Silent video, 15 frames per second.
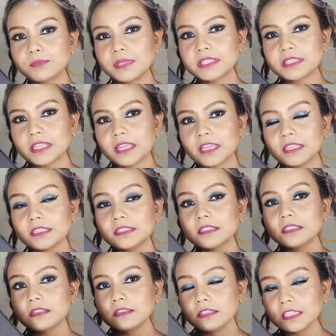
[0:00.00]
me say,
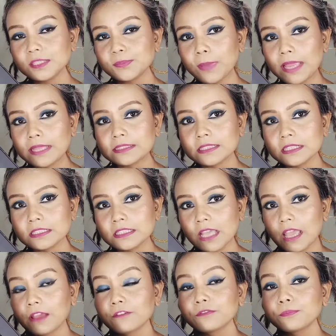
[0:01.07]
this pencils
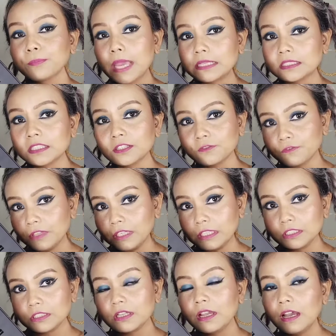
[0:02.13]
have metallic
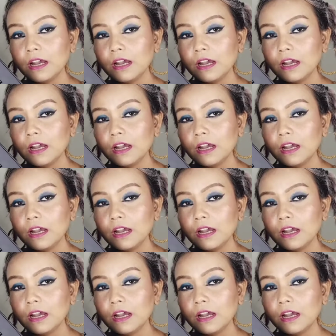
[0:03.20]
finish,